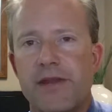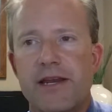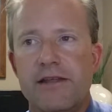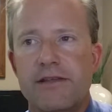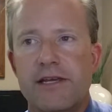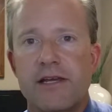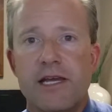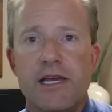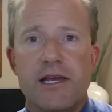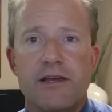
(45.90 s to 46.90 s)
anything,
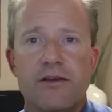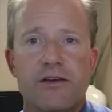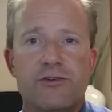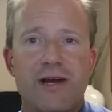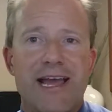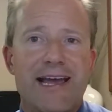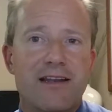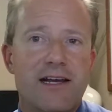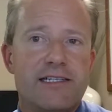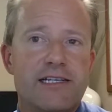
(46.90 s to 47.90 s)
you can try
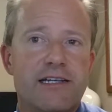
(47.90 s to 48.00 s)
analyzing